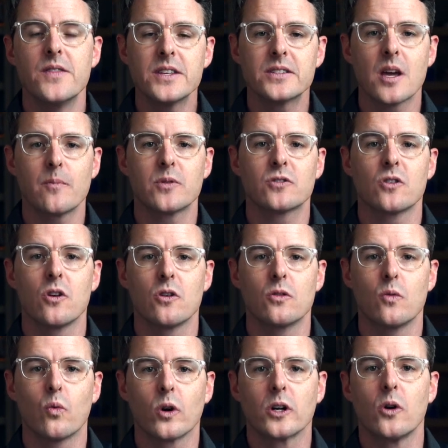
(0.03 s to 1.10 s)
this
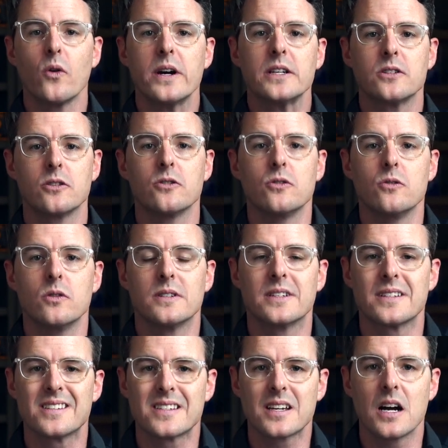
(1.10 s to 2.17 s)
episode, we're going to
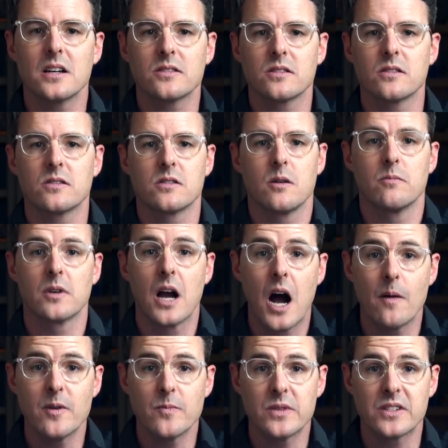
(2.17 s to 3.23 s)
discuss some
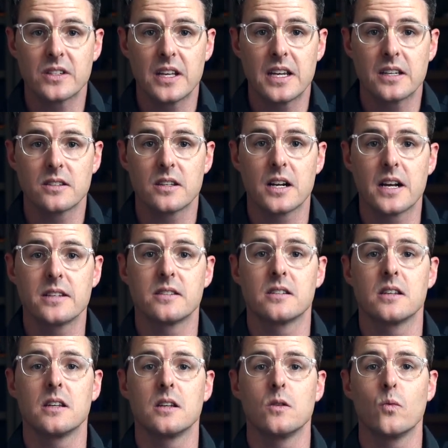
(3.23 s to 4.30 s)
common mistakes that I
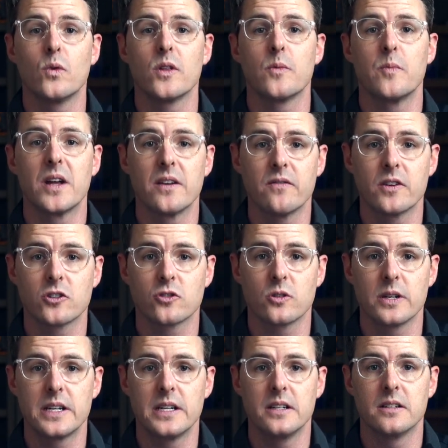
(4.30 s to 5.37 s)
see with
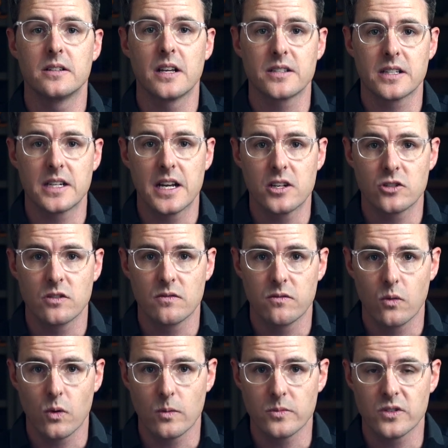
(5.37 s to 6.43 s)
beneficiary designation
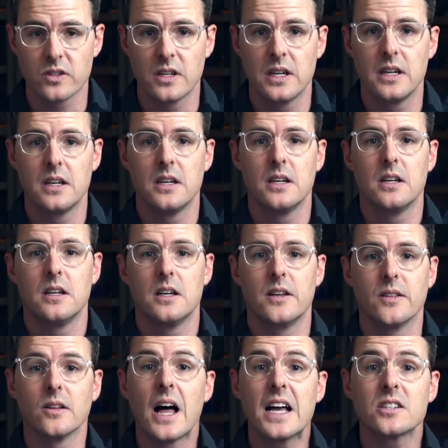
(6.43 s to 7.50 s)
forms. In
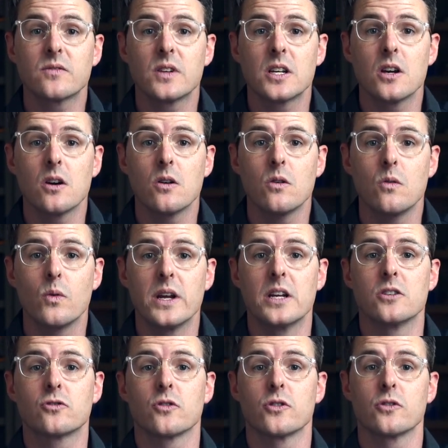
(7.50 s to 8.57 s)
the last video, we
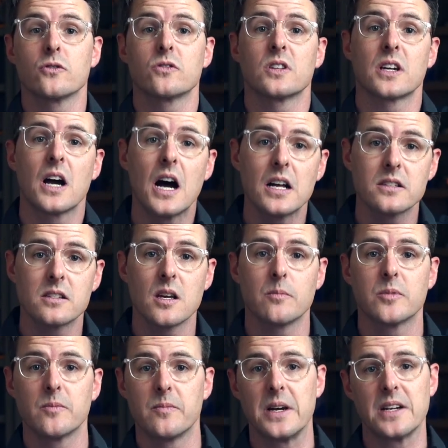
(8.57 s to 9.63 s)
introduced the
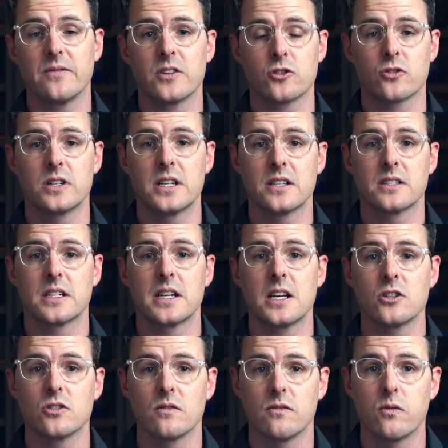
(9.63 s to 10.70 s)
concept of beneficiary
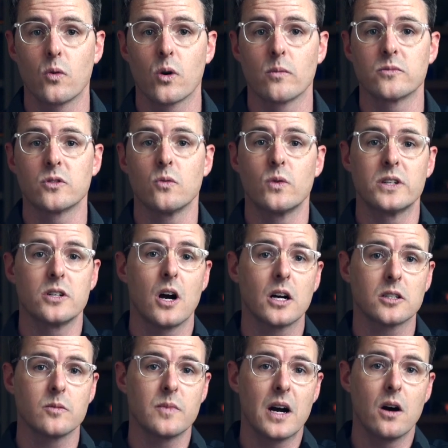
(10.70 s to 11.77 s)
designation forms. We
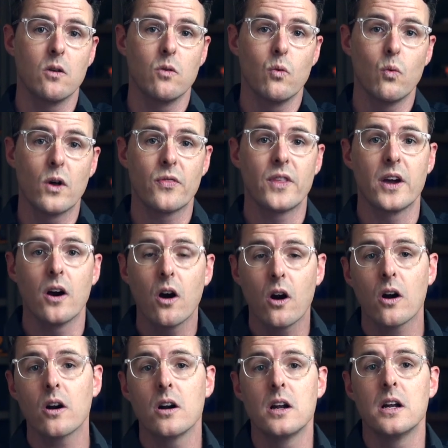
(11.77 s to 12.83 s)
talked about what they
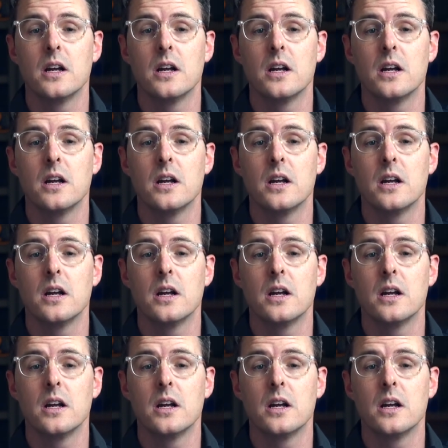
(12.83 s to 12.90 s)
are,